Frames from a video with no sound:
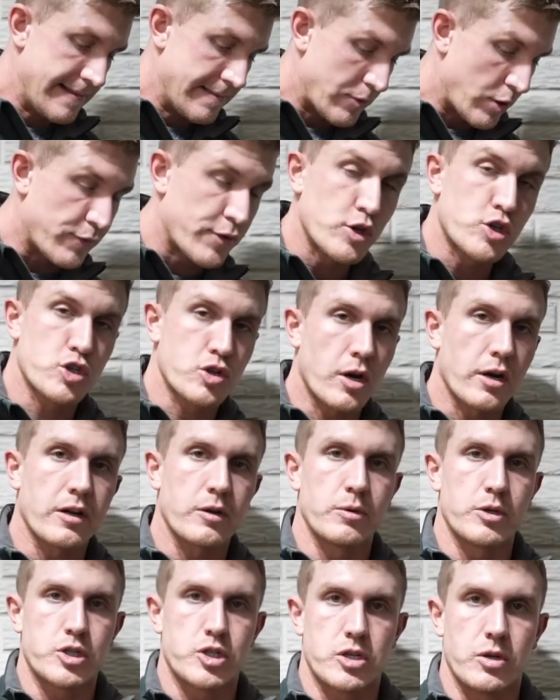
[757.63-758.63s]
If you're struggling
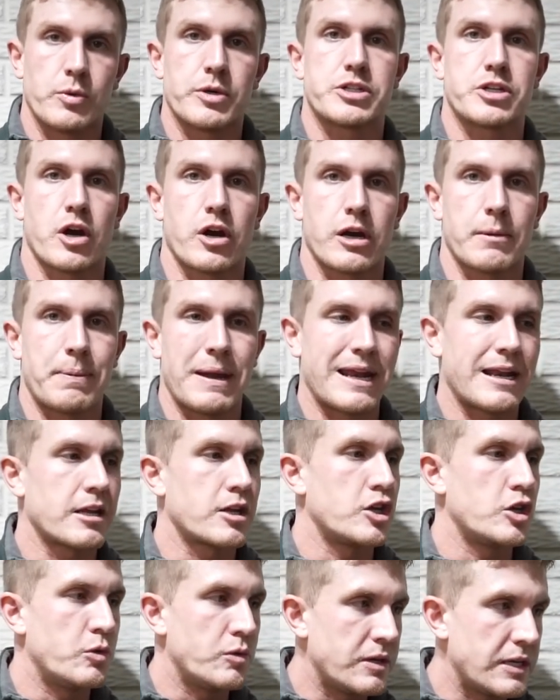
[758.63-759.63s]
with, with target panic,
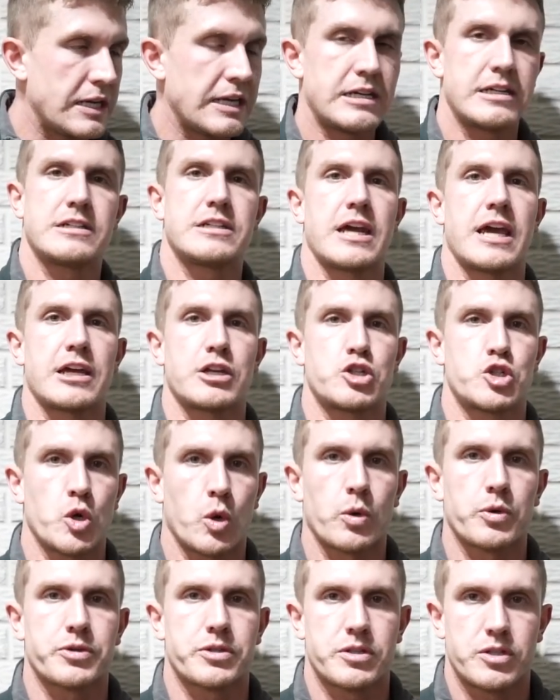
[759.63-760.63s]
you need to take
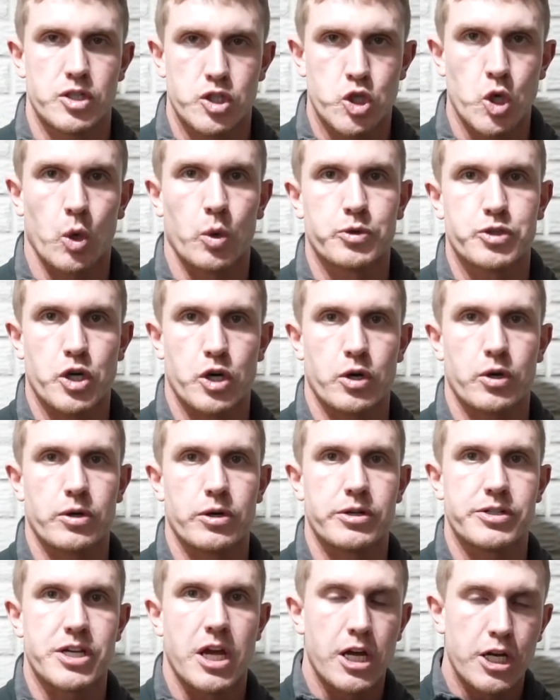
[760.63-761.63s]
Joel, Joel
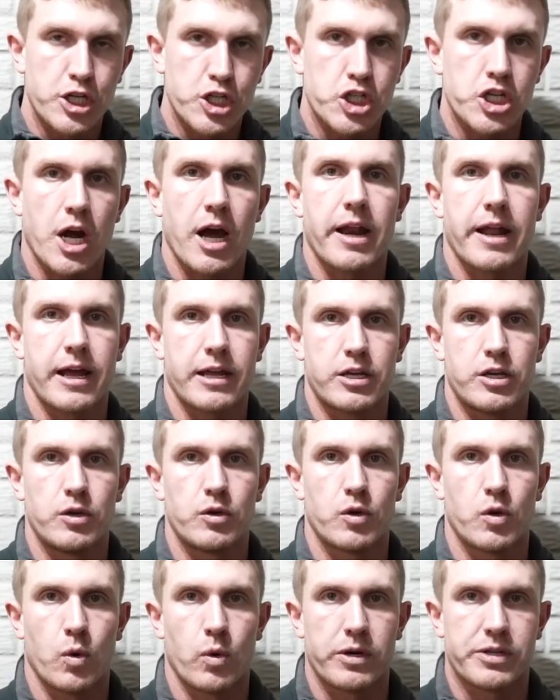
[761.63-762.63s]
Turner's Shot I
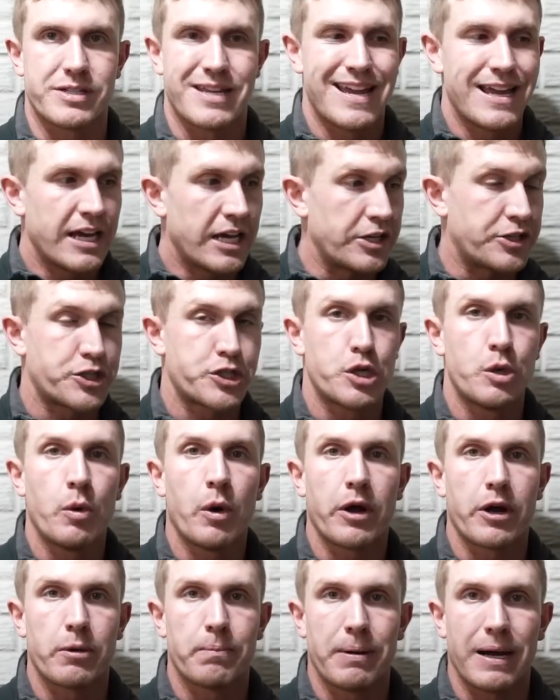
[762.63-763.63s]
Q course. It's two
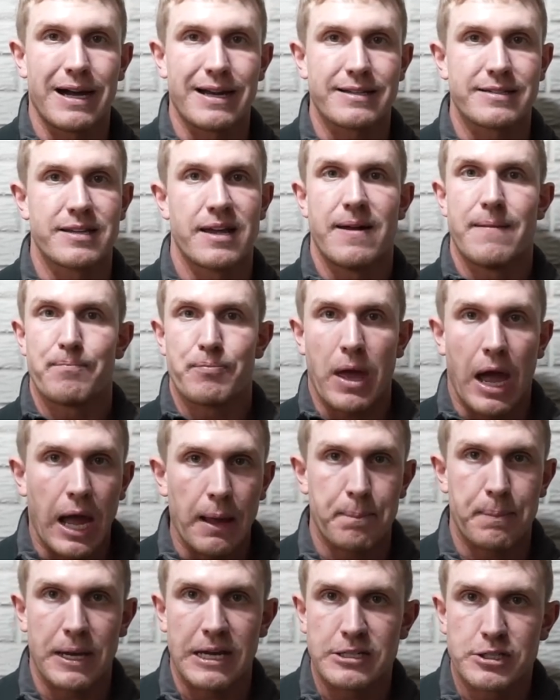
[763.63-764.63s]
hundred bucks. I
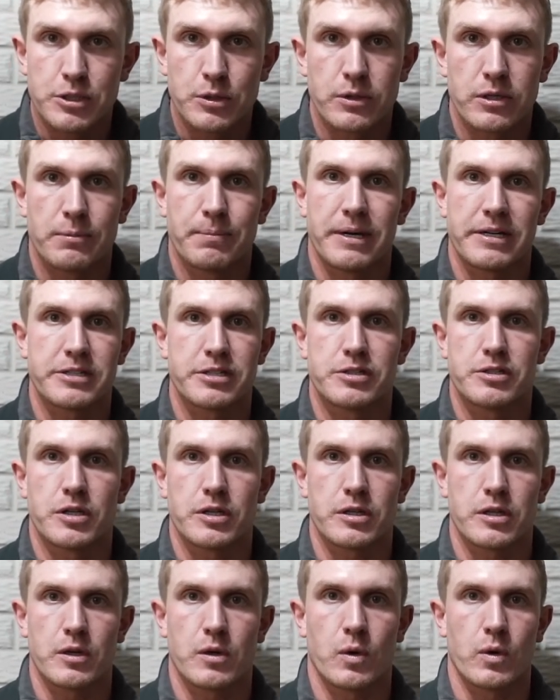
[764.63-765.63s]
paid two hundred bucks and
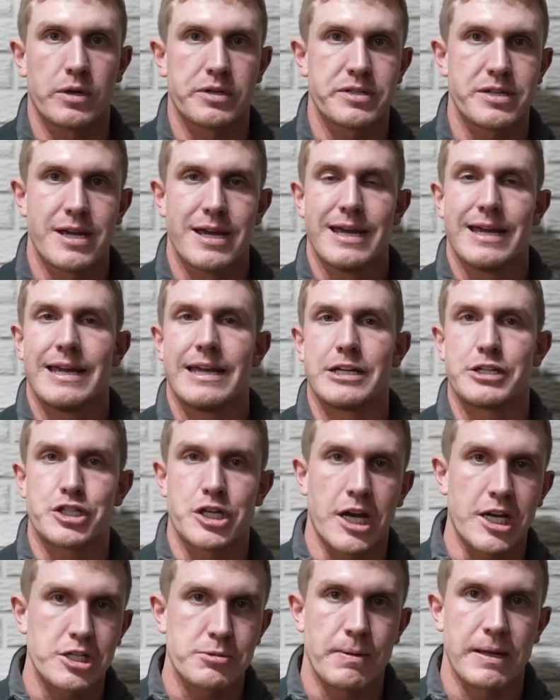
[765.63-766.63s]
took the course. It
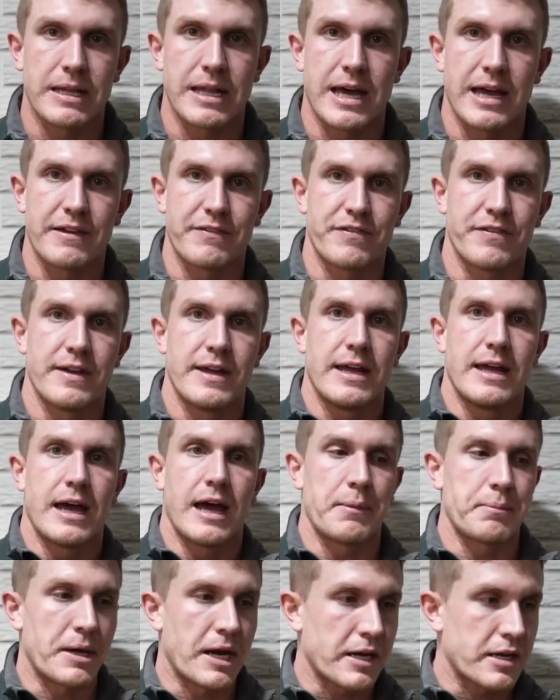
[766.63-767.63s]
changed my life.
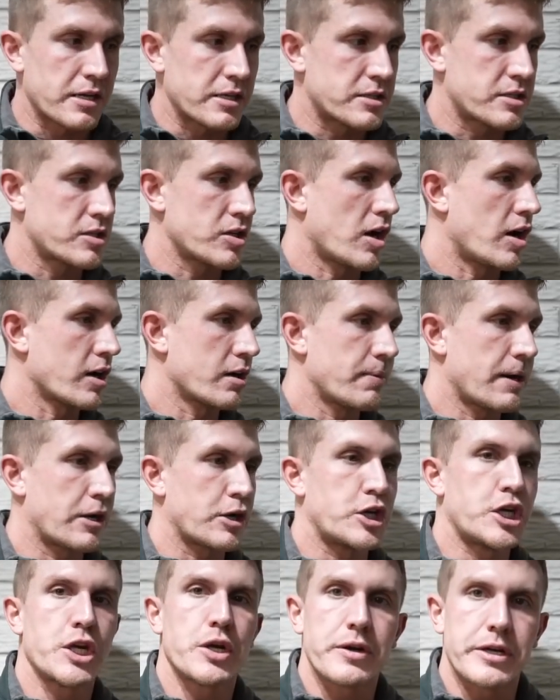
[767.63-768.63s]
I'm not going to talk about
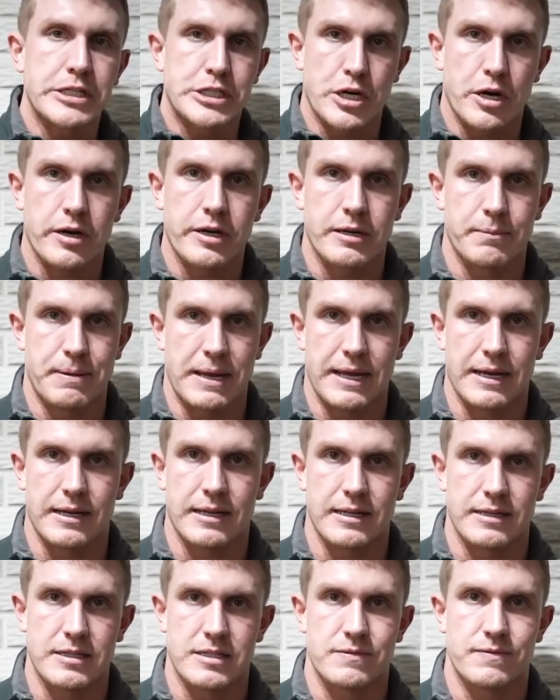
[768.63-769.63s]
curing target
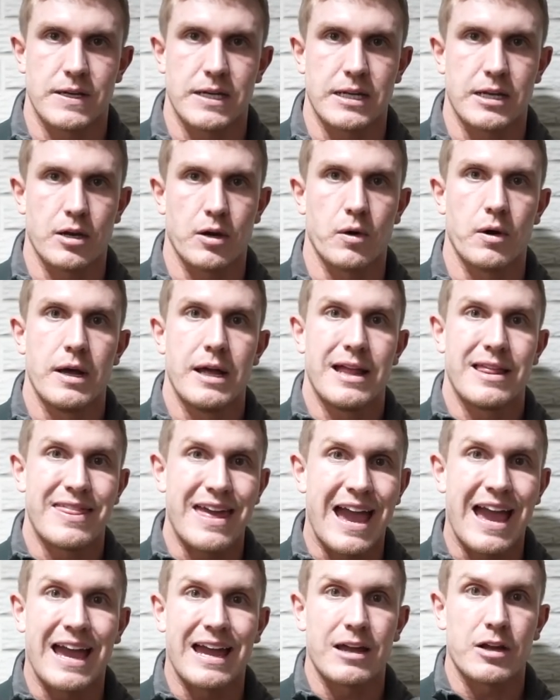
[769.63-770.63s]
panic in this video.
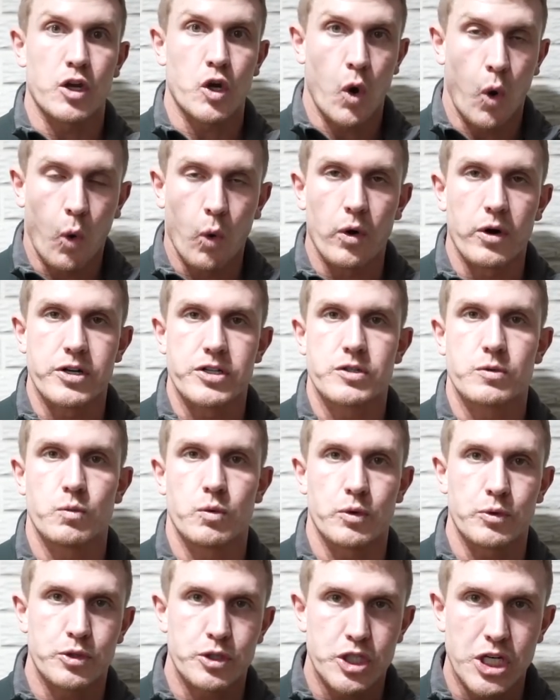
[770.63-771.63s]
That course
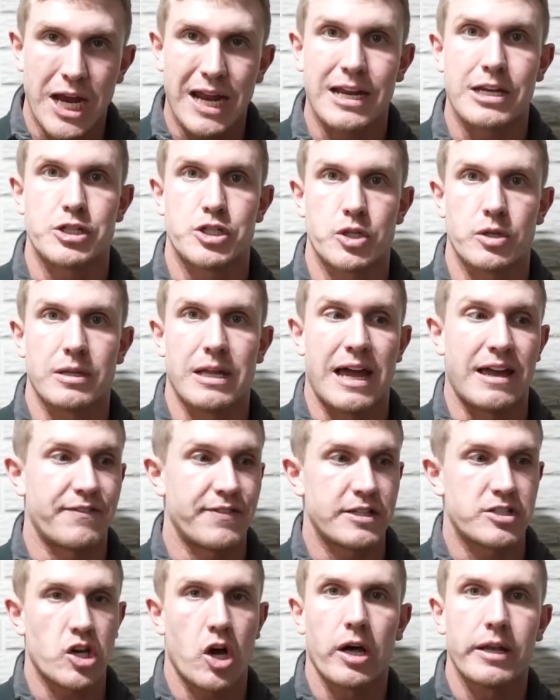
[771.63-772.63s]
will change your life.
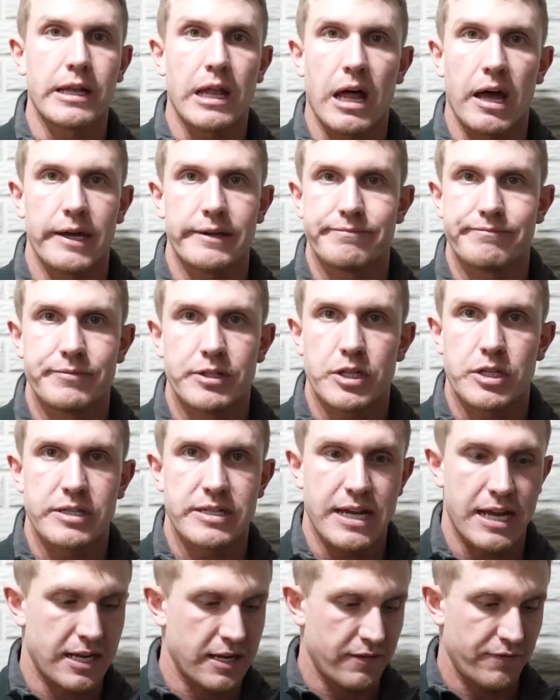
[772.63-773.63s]
It's online. You can
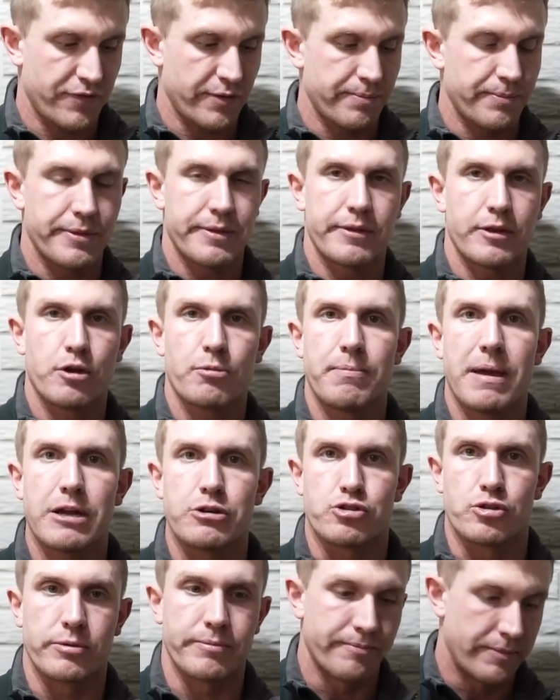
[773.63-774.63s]
take it from your
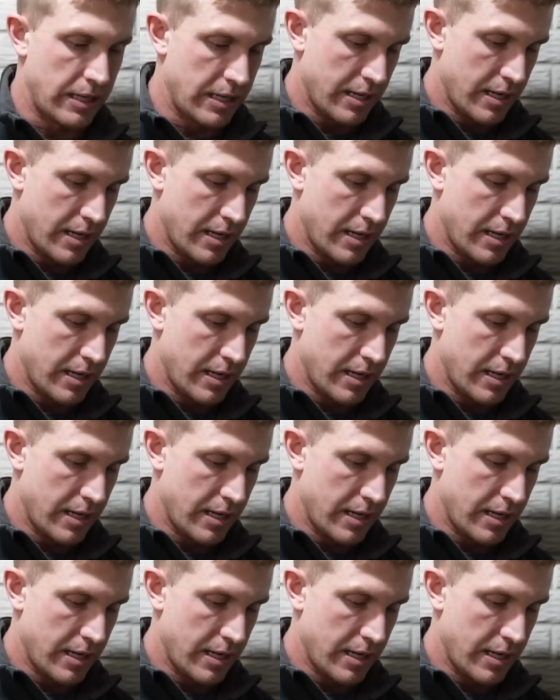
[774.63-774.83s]
bedroom.